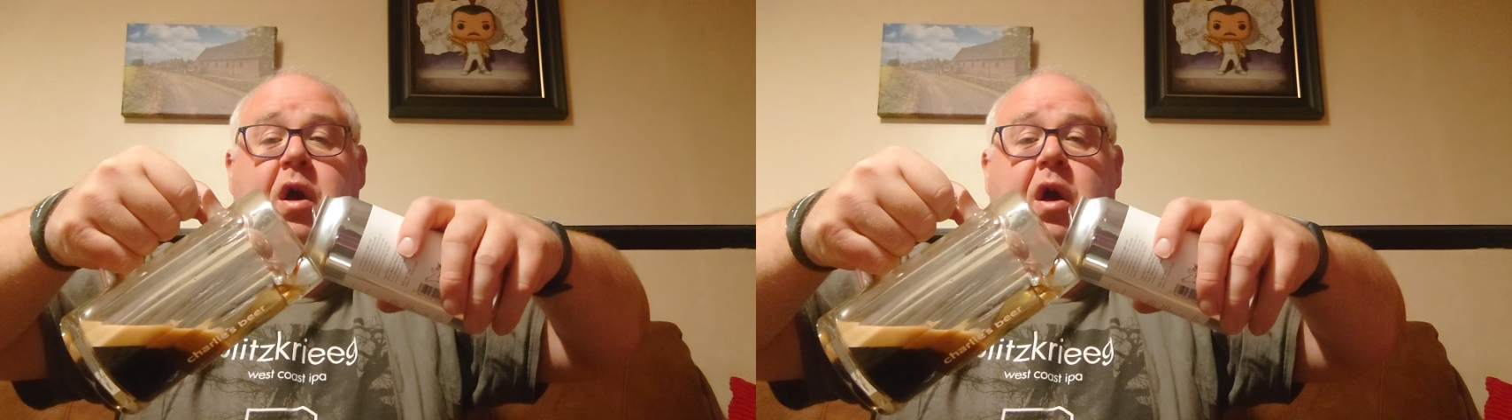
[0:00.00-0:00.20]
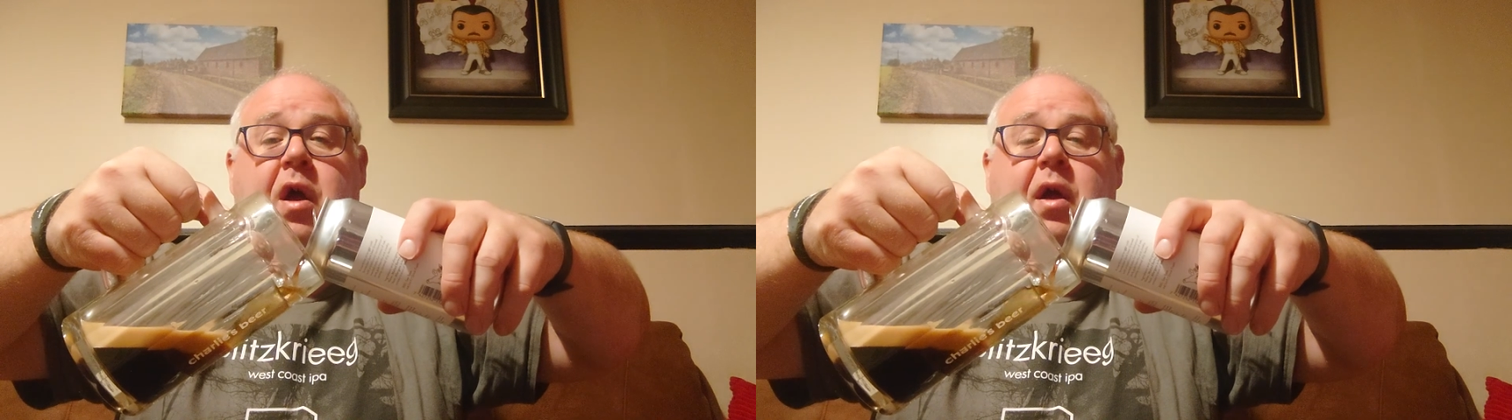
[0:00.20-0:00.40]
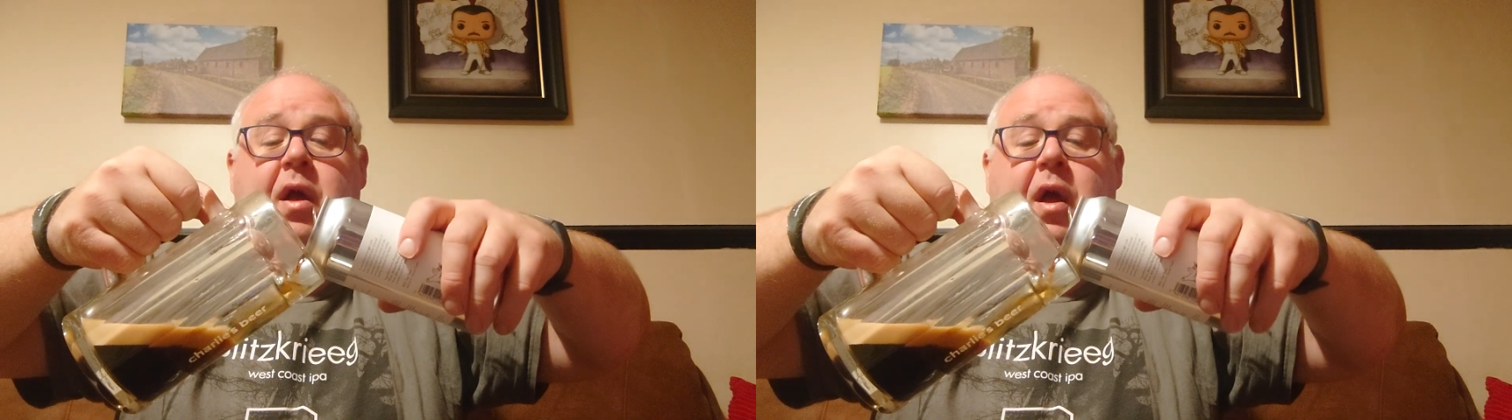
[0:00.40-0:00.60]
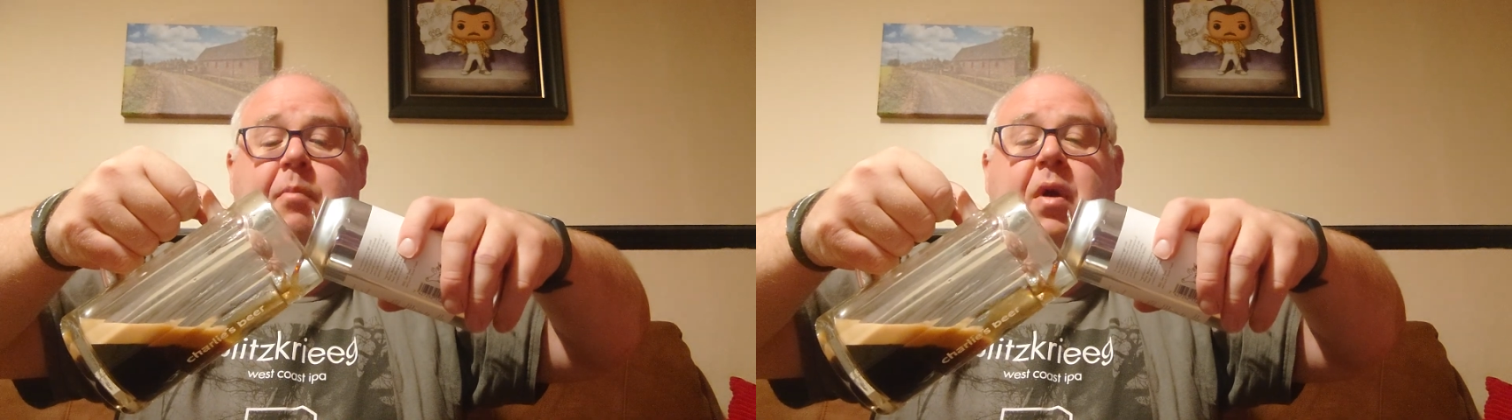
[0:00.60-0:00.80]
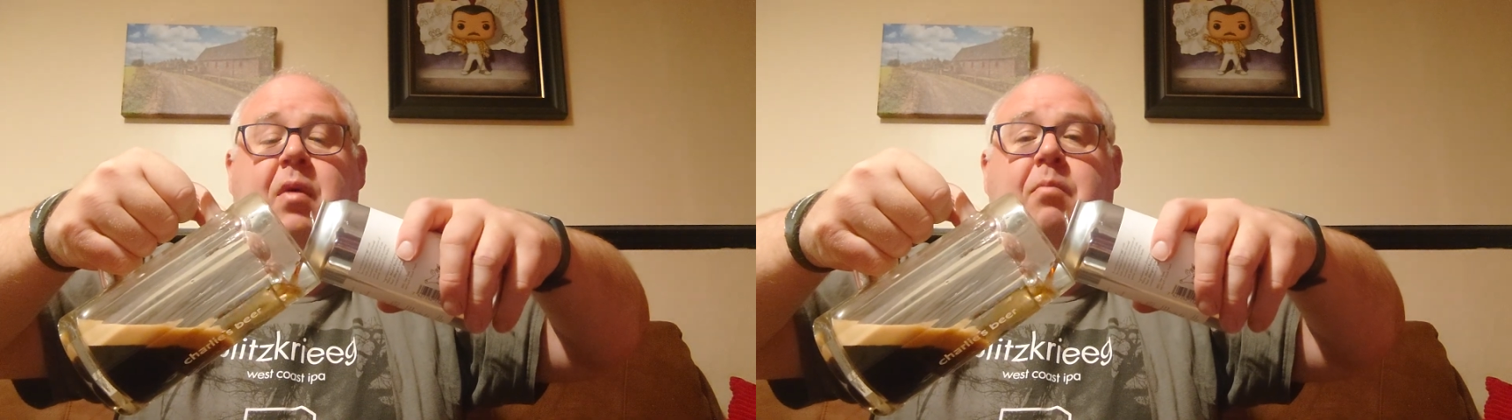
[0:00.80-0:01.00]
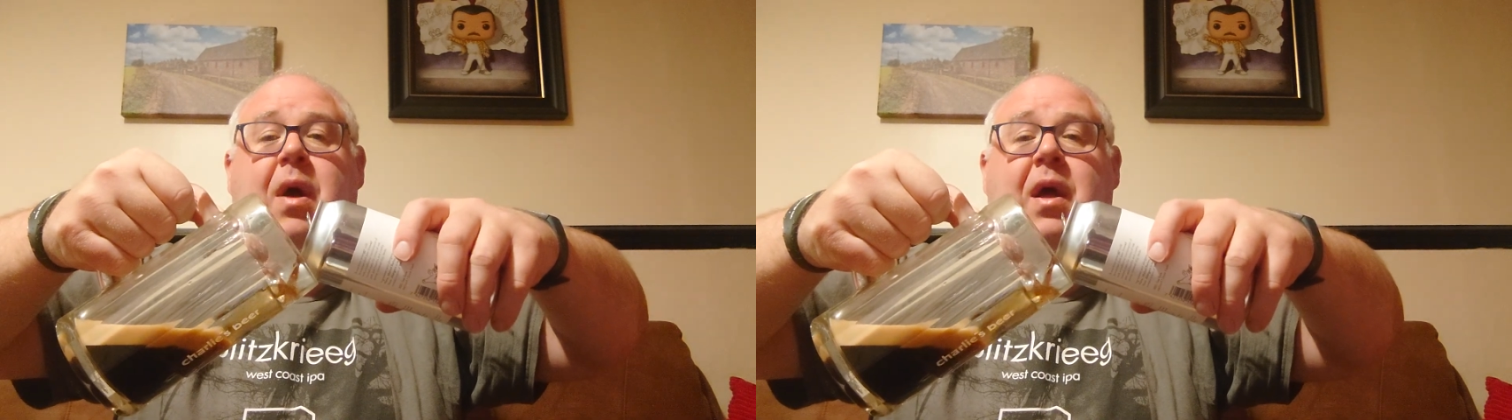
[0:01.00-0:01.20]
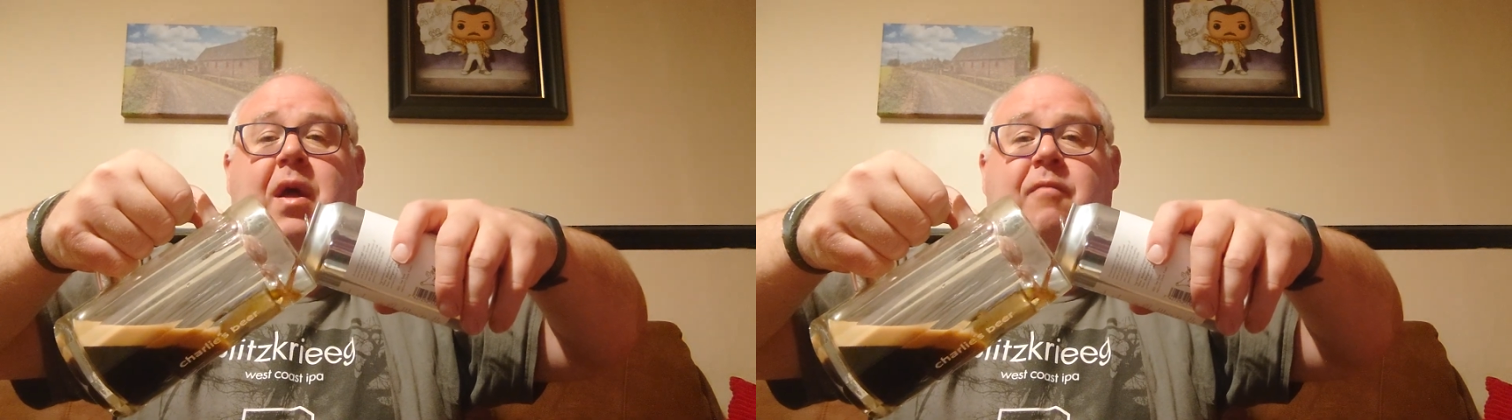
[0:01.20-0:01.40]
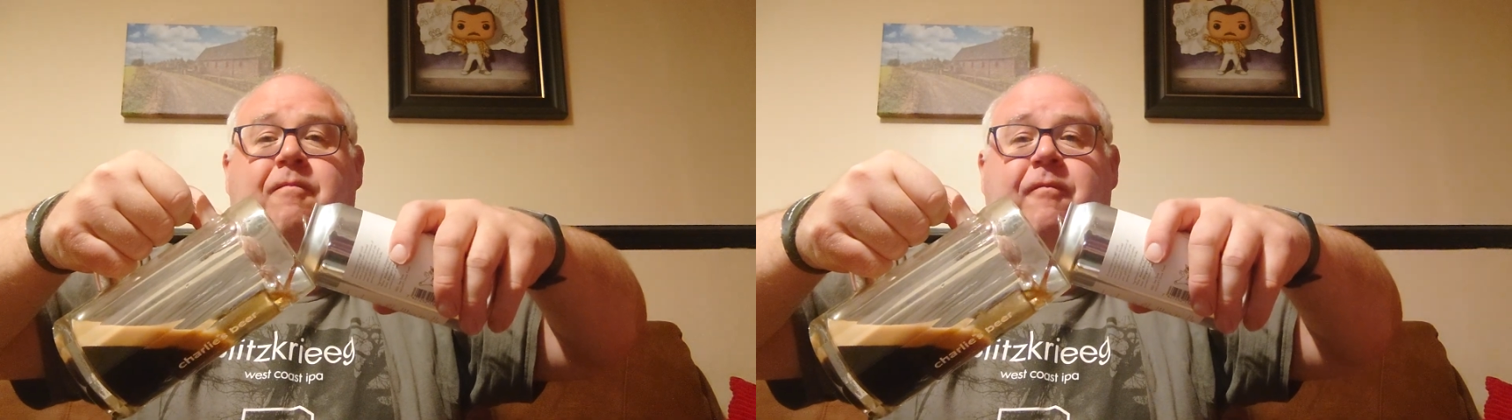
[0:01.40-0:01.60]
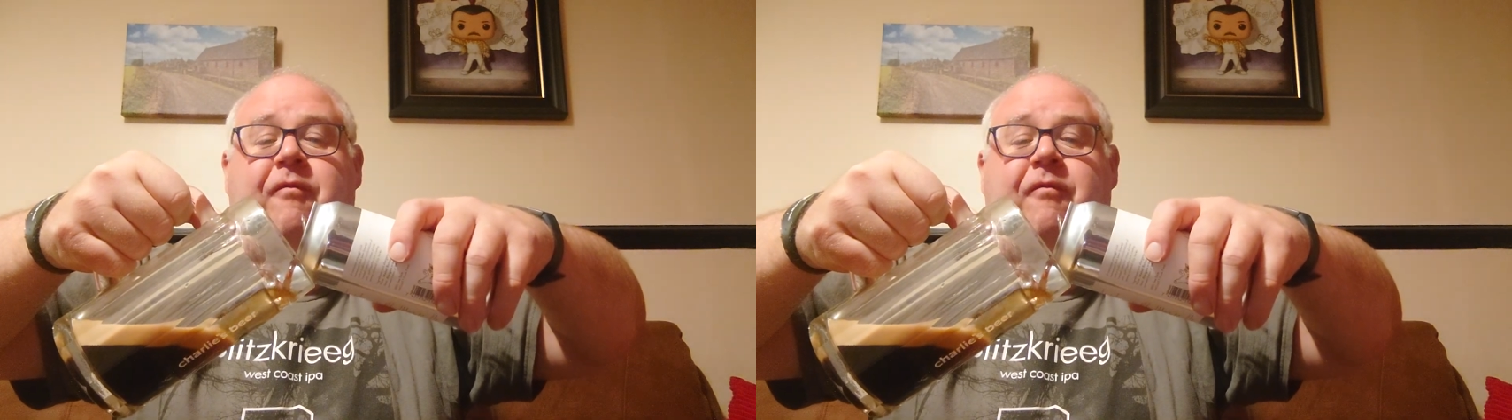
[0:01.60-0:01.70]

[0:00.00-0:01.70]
are among my